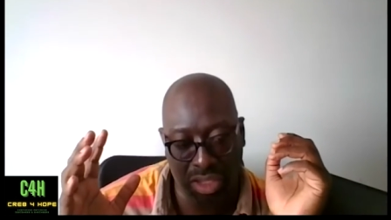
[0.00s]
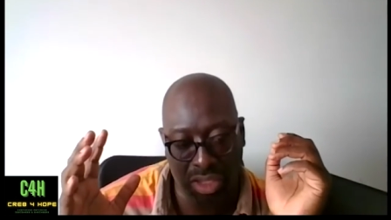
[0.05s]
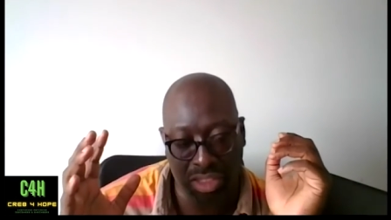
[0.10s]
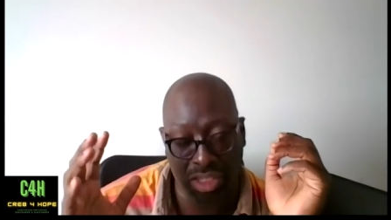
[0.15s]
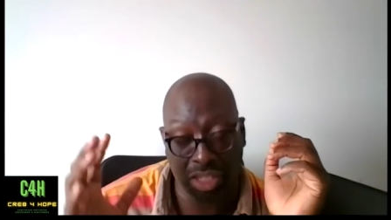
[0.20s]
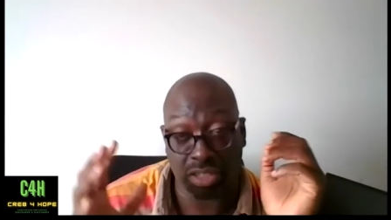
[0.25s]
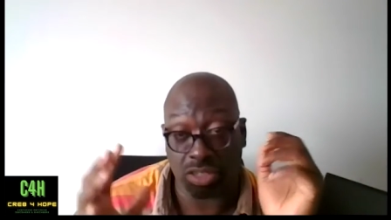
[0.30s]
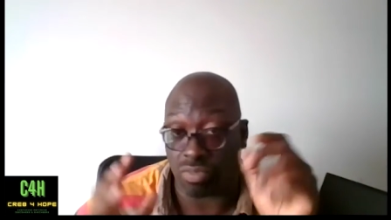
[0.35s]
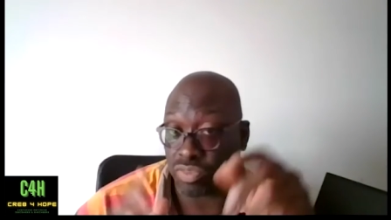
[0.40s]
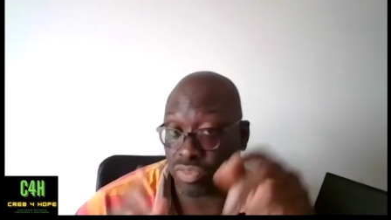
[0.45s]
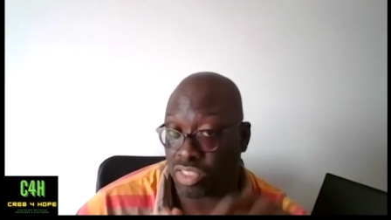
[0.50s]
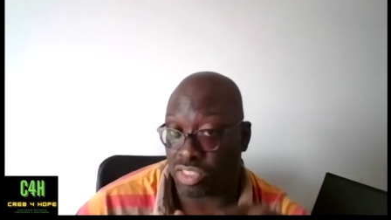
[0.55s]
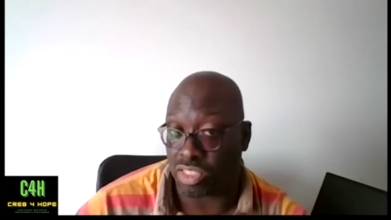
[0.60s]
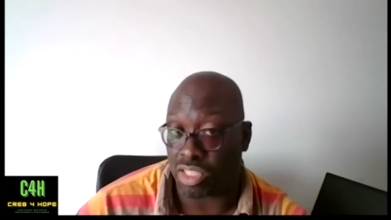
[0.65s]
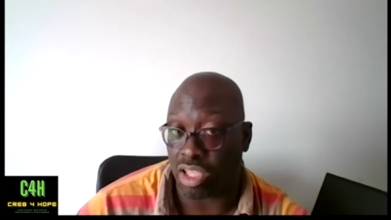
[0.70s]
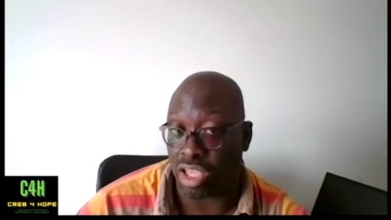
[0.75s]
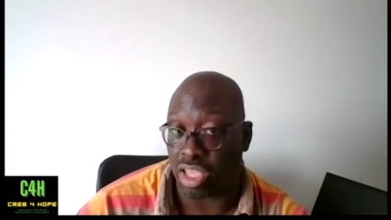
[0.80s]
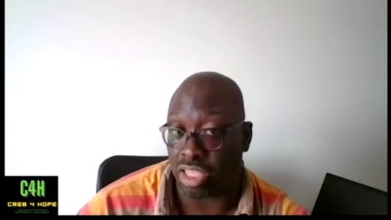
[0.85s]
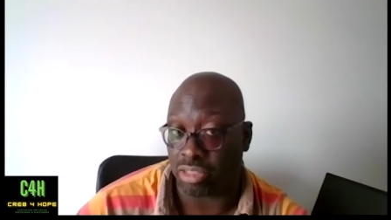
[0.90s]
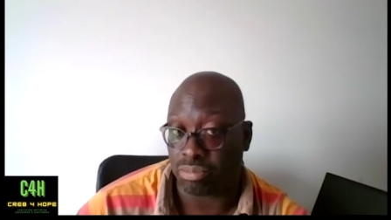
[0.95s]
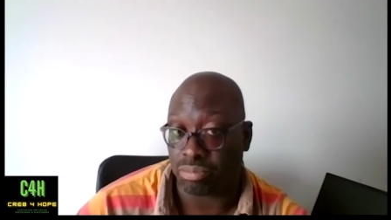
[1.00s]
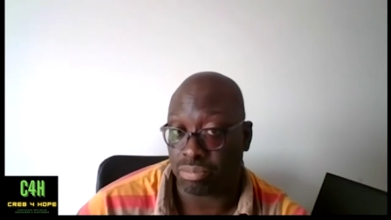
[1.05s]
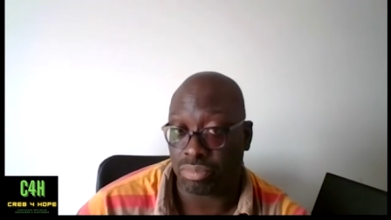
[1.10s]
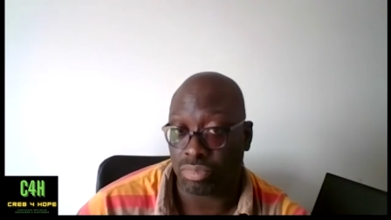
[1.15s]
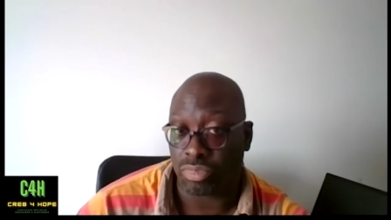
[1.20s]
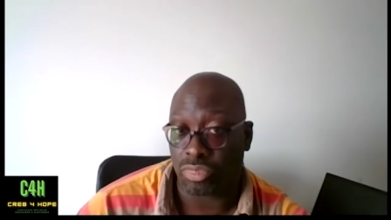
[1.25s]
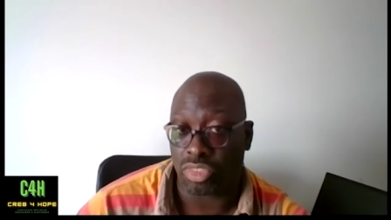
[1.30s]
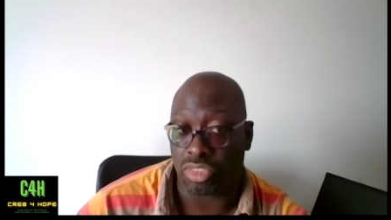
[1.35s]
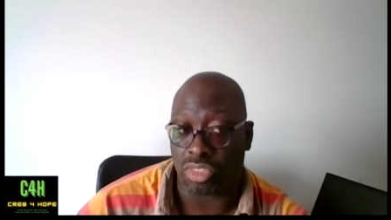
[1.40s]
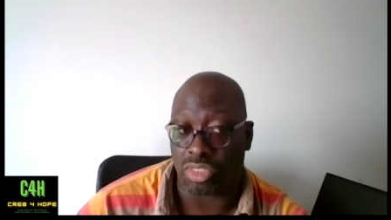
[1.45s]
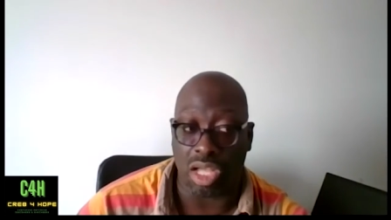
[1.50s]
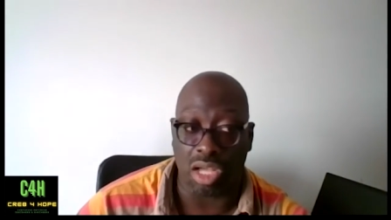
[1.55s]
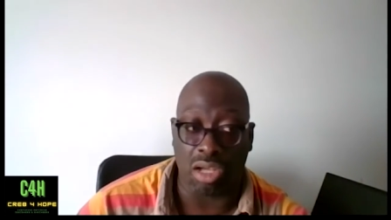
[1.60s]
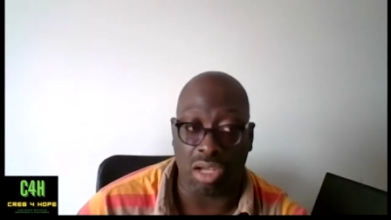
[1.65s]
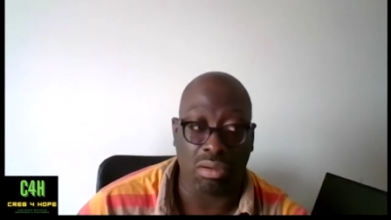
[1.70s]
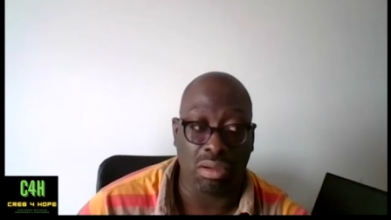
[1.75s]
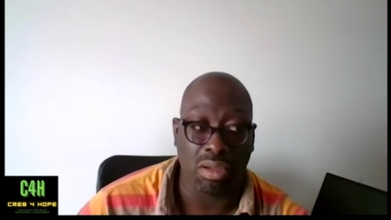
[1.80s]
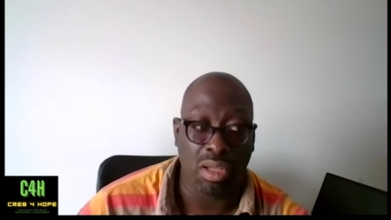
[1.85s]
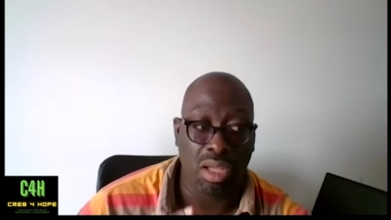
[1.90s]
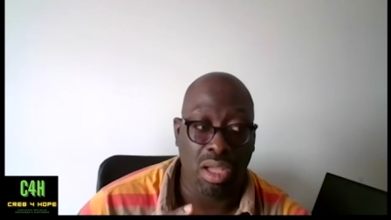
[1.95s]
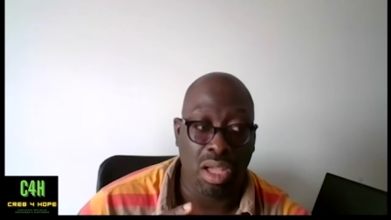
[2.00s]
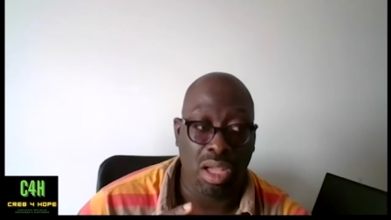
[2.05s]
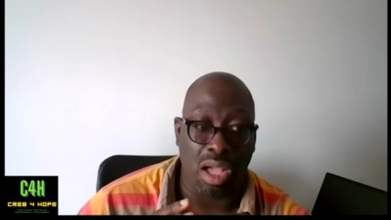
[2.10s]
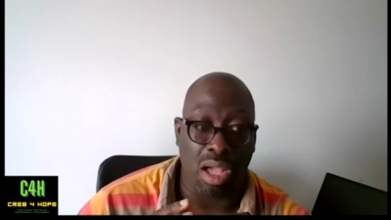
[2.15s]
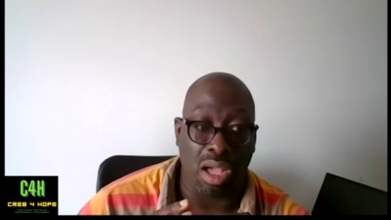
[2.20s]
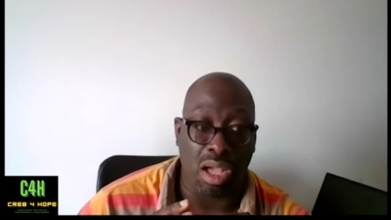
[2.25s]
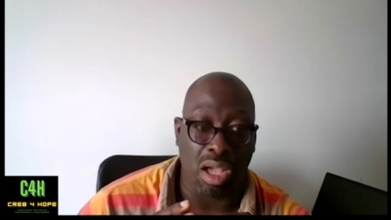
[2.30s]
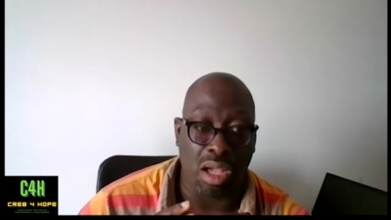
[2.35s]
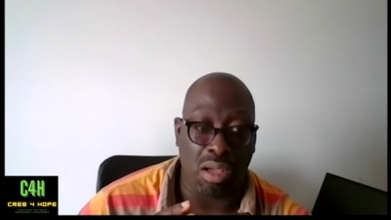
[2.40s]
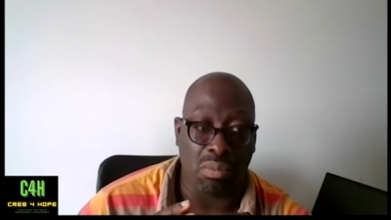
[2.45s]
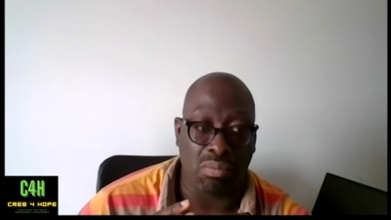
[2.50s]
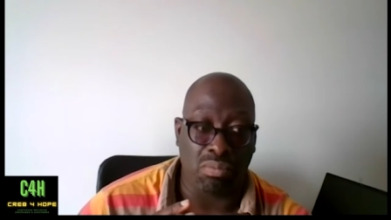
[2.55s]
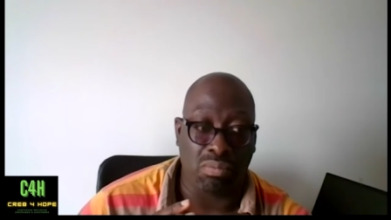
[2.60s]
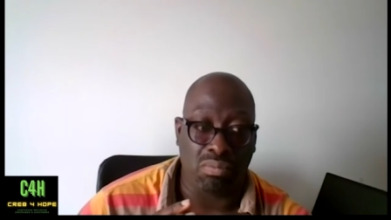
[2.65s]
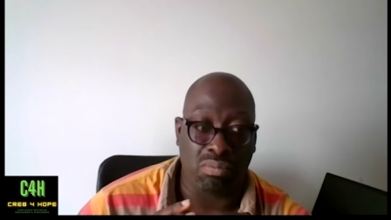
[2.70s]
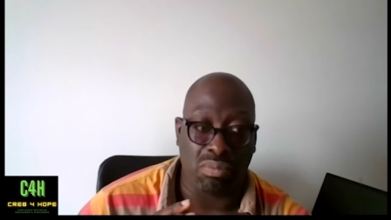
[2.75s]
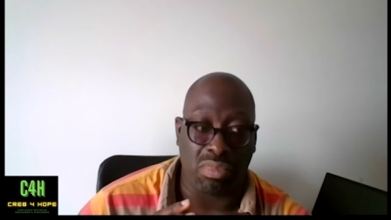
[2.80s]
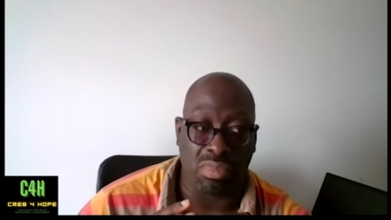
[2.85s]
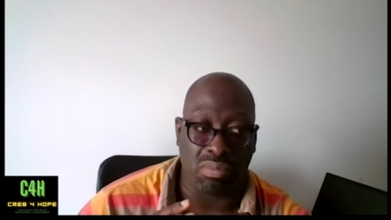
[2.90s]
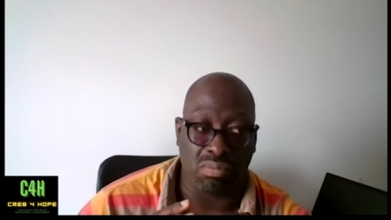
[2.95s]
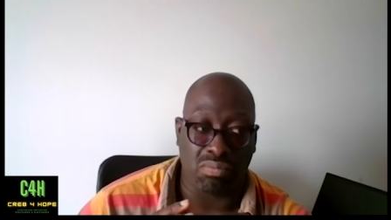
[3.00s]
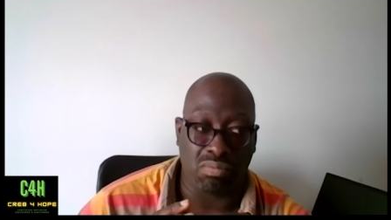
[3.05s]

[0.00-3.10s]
in terms of design. So um,